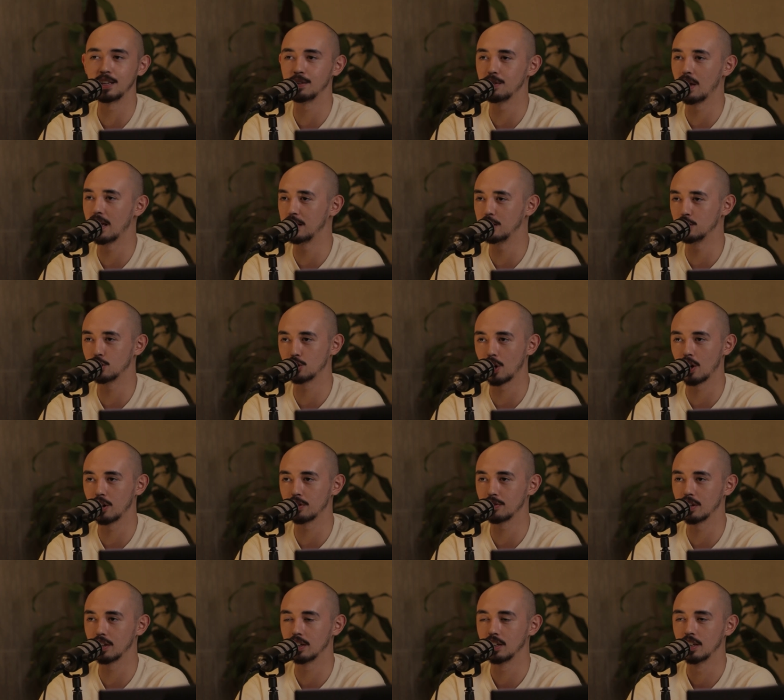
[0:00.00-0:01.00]
any any
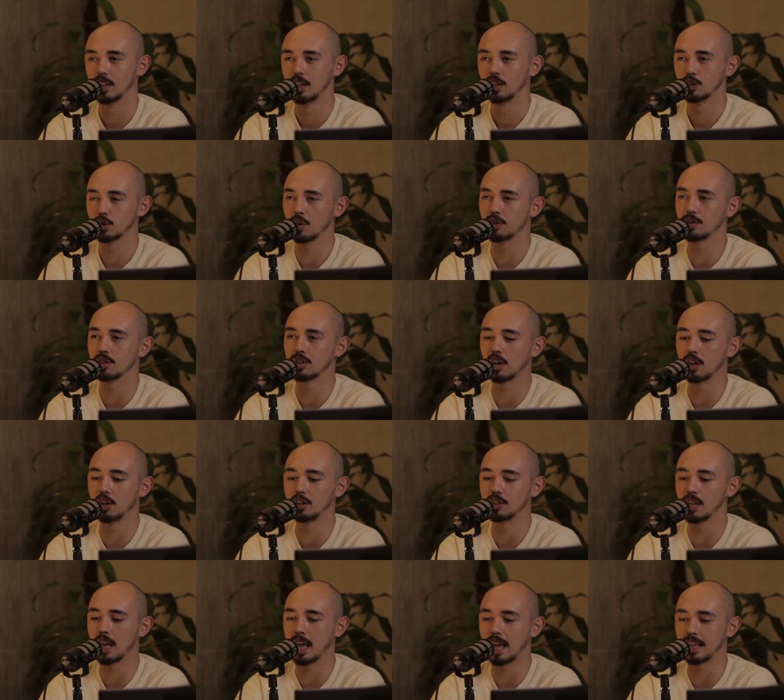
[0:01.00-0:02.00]
genre. So are there
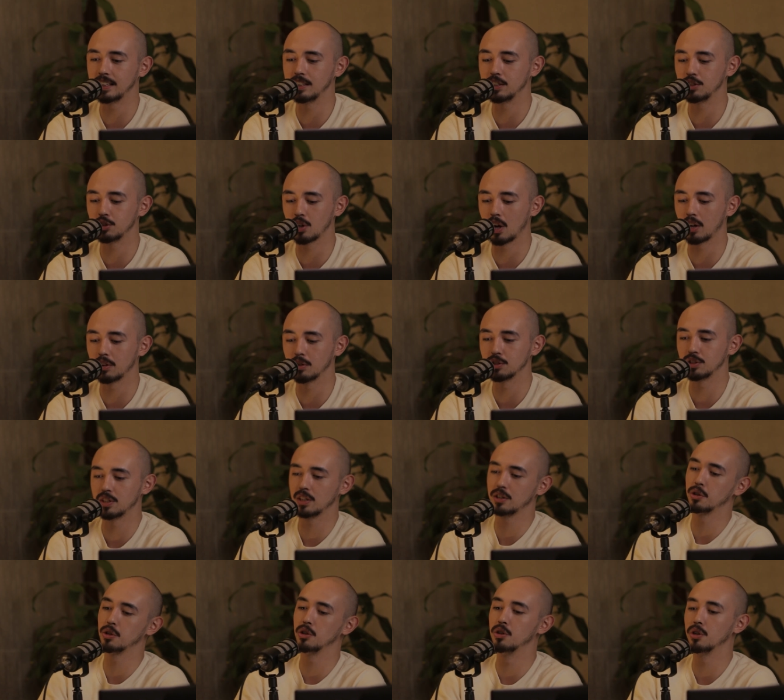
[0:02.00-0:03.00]
any, any
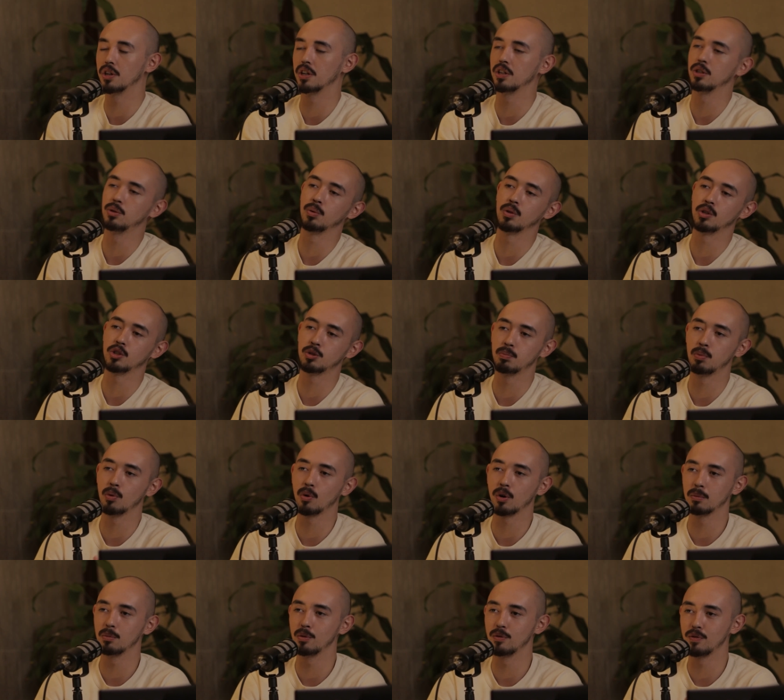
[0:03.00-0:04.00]
genres that you're looking to
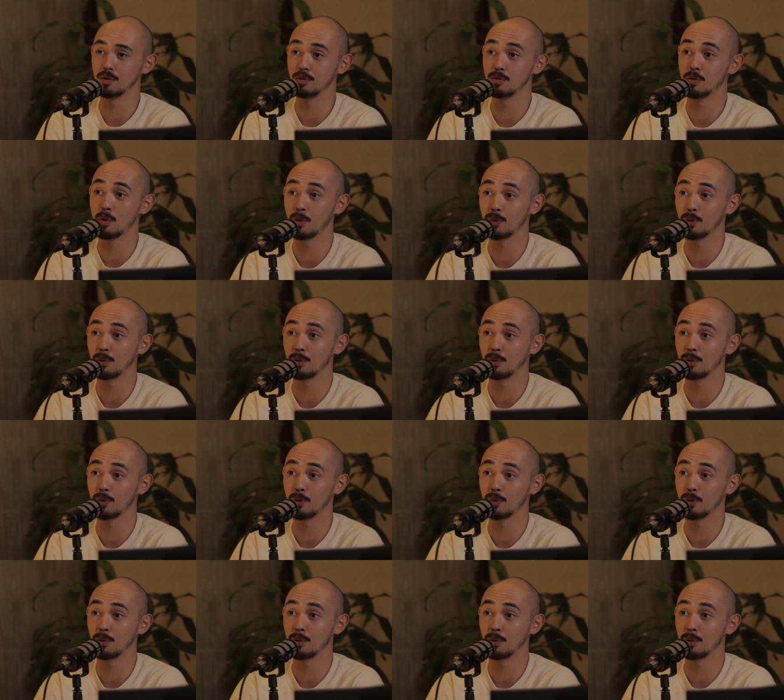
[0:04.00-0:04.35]
explore moving